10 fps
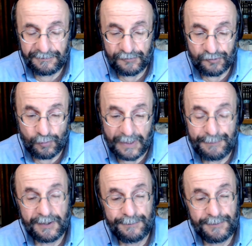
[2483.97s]
the Jew, I
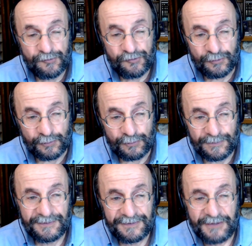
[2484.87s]
become a Jew,
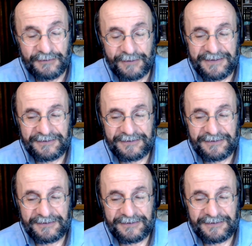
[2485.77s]
right?